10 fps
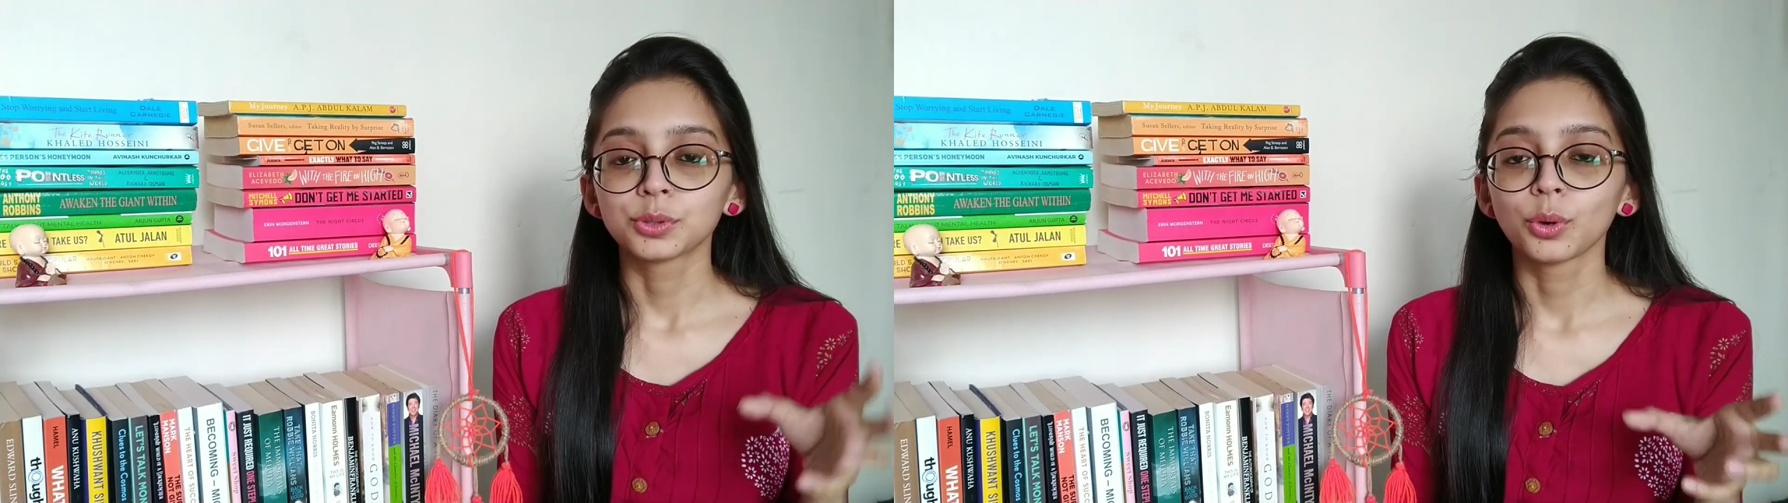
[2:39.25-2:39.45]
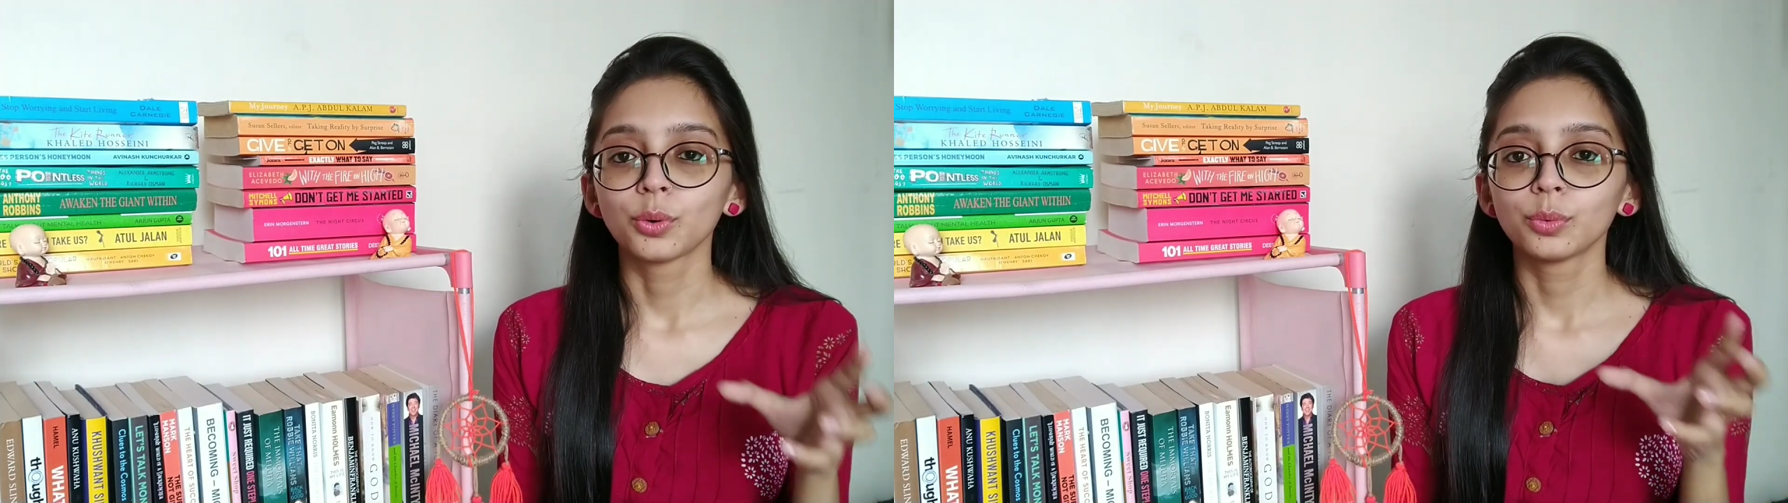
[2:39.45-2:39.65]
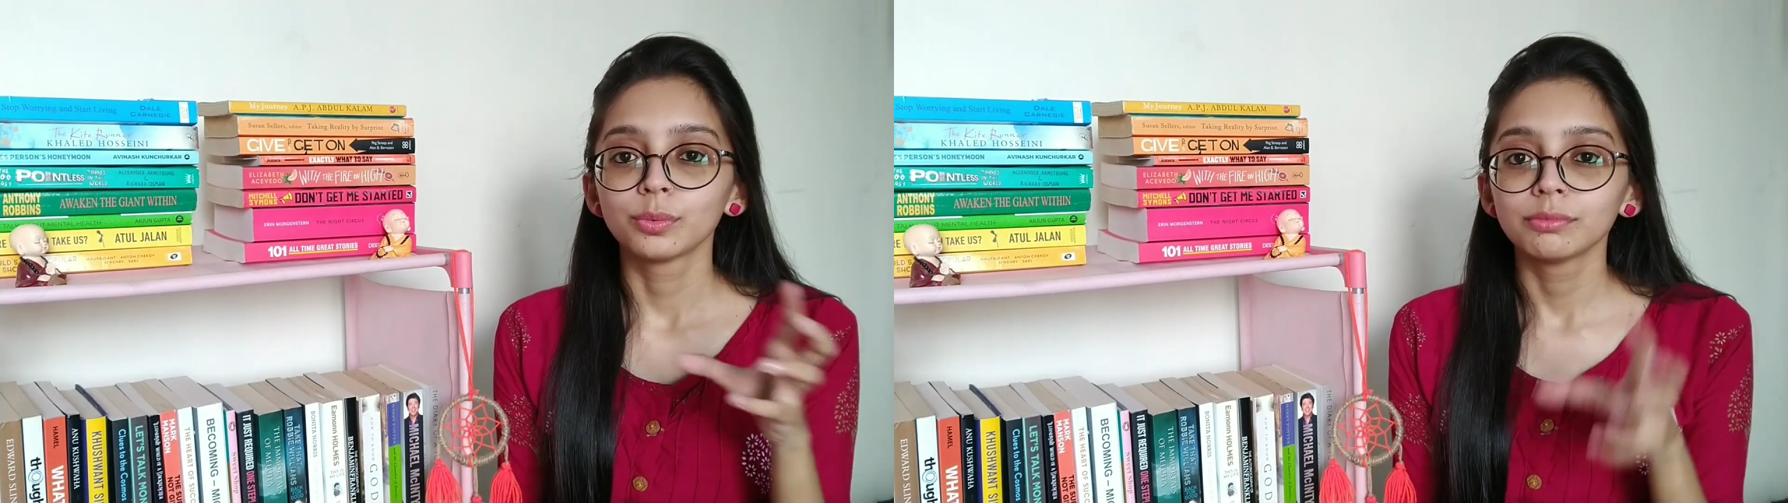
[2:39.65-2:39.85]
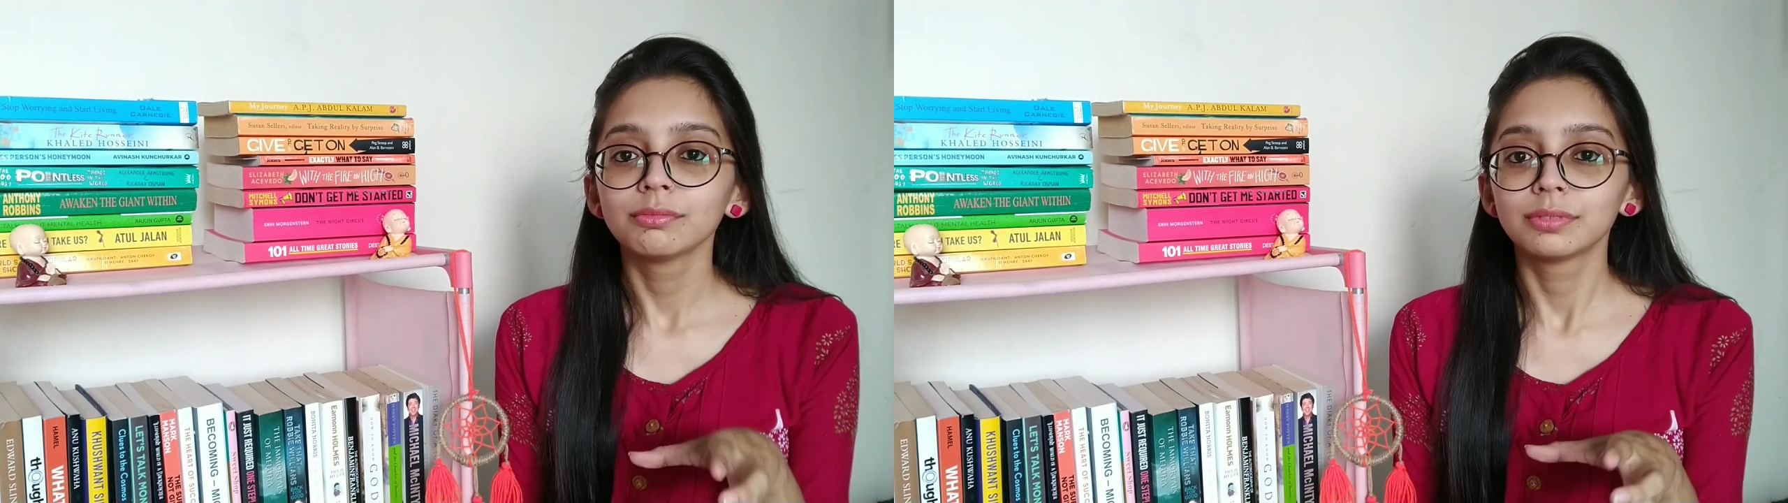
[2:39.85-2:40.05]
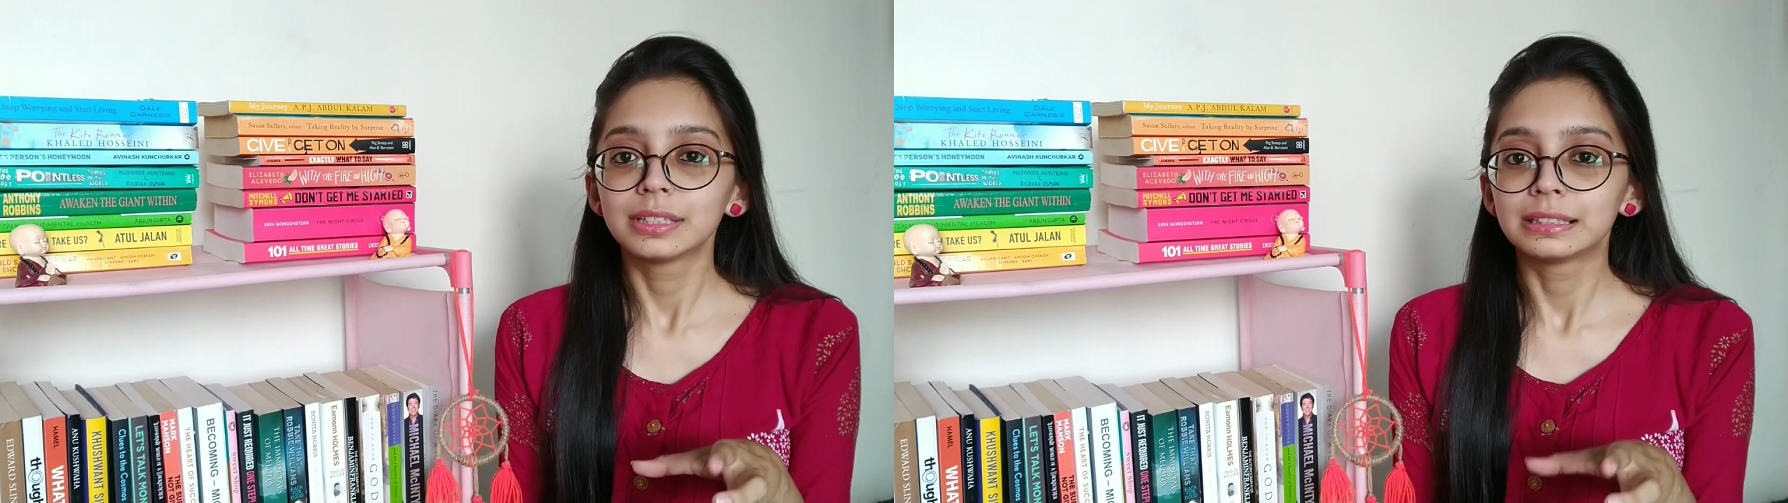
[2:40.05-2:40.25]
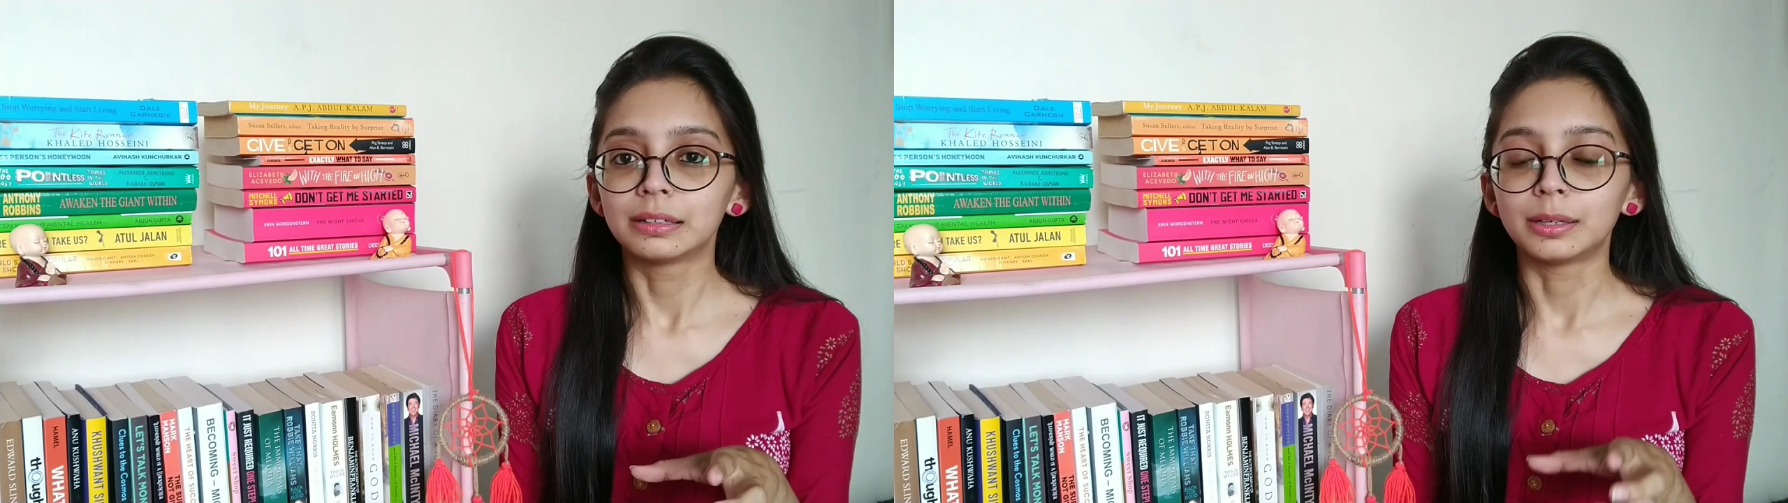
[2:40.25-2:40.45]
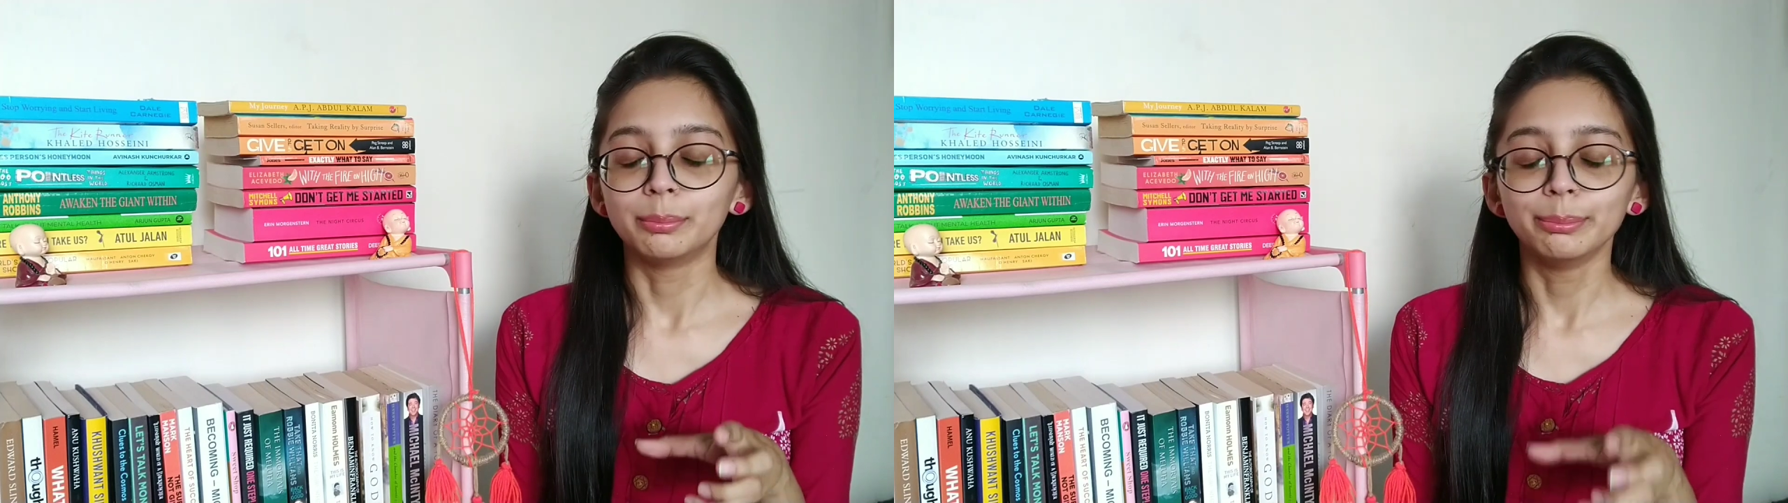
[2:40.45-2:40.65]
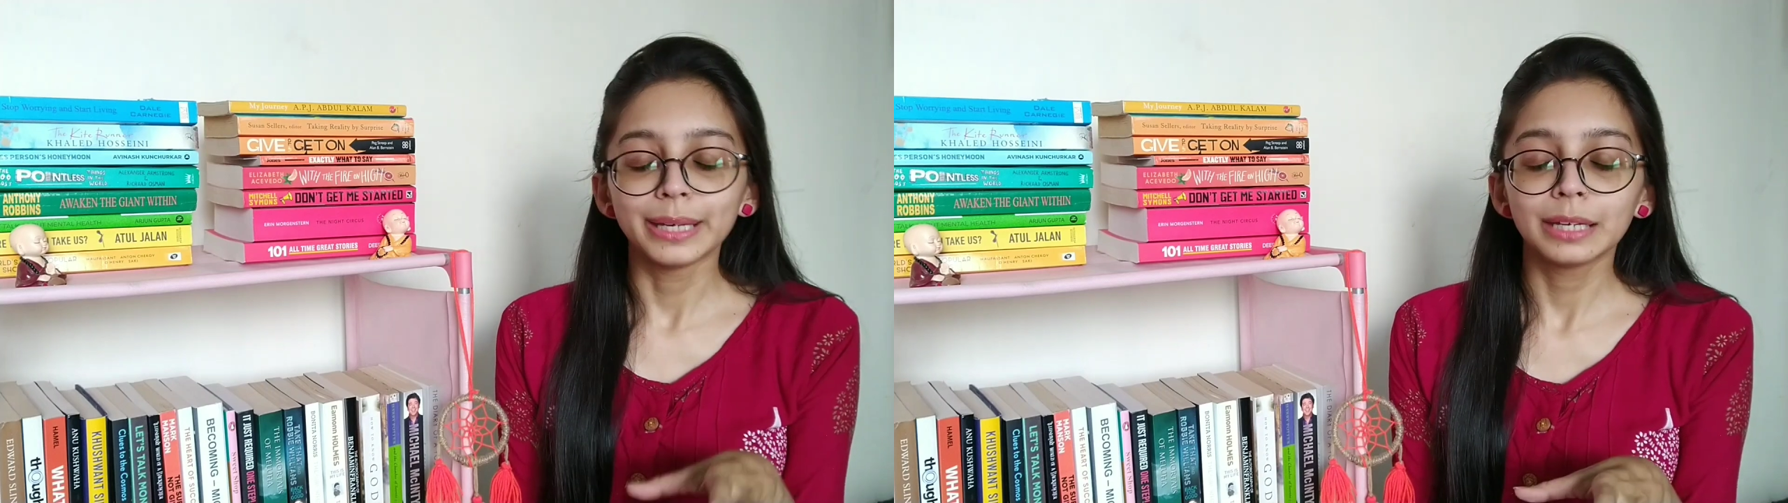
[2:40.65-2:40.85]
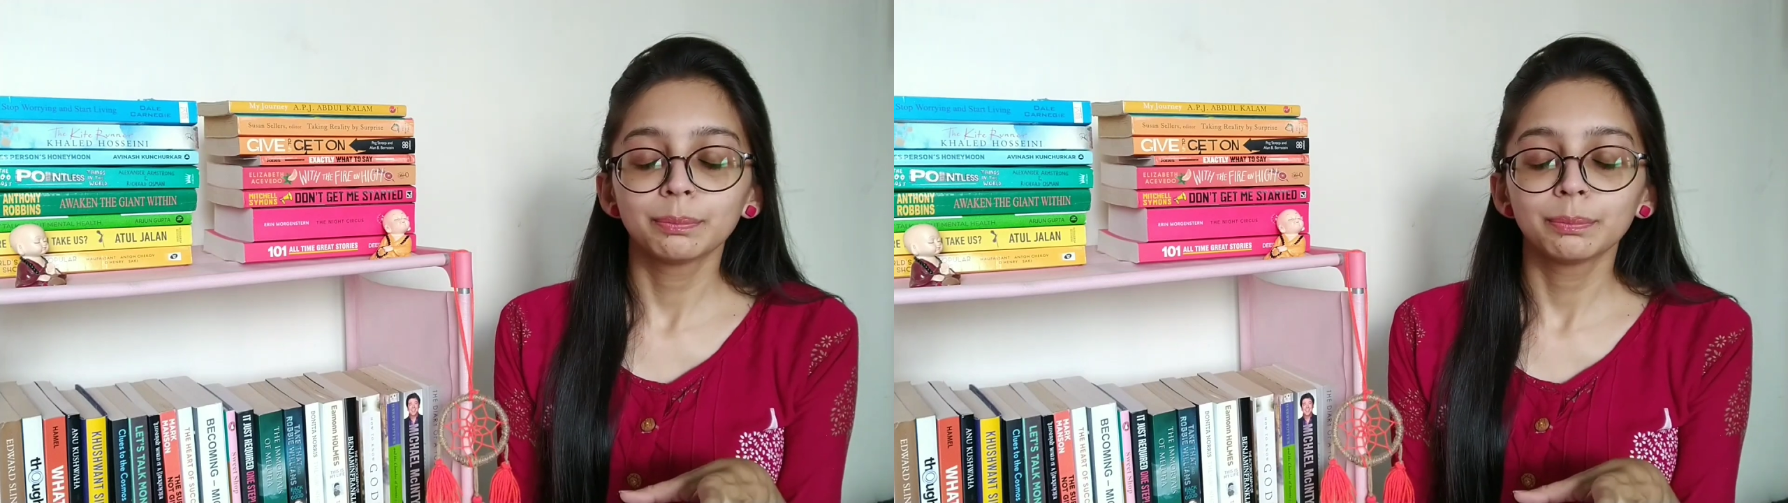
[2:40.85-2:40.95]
So the May